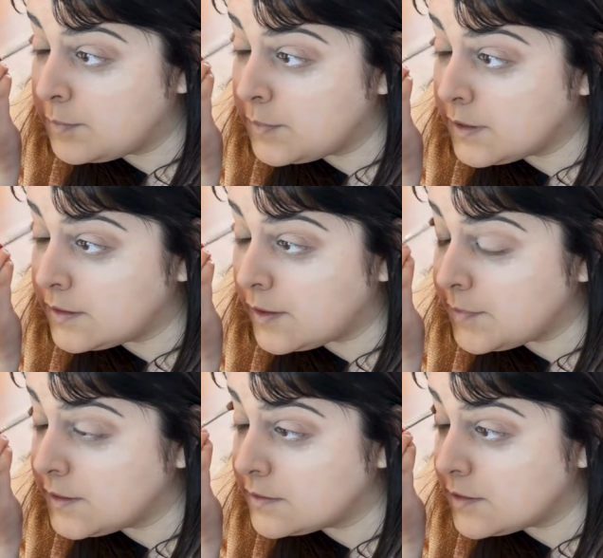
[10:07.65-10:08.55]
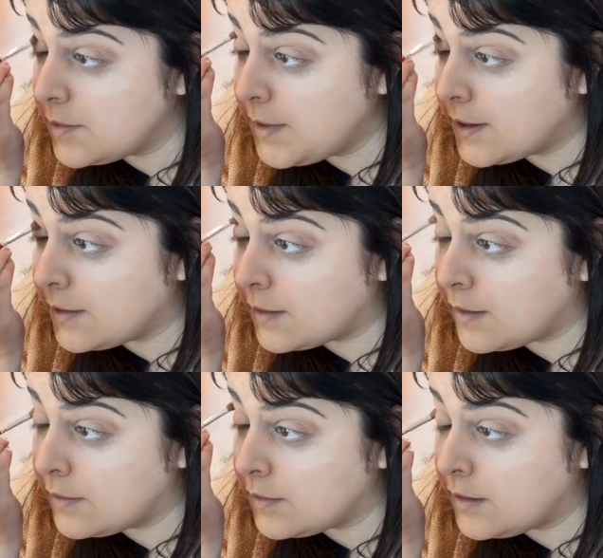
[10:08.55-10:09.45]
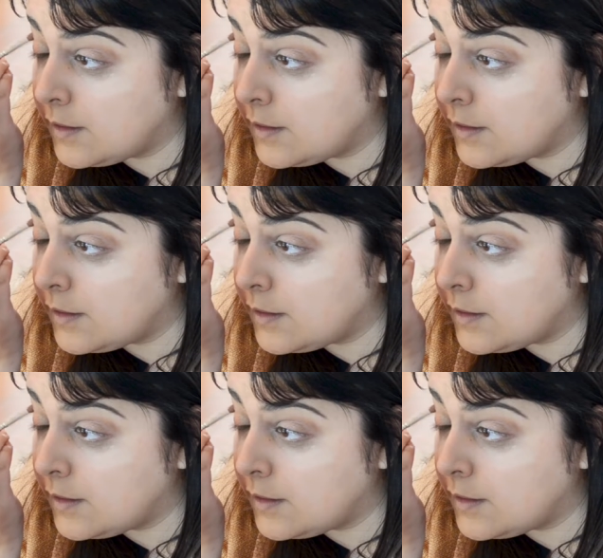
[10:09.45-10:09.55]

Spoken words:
building up this cabana color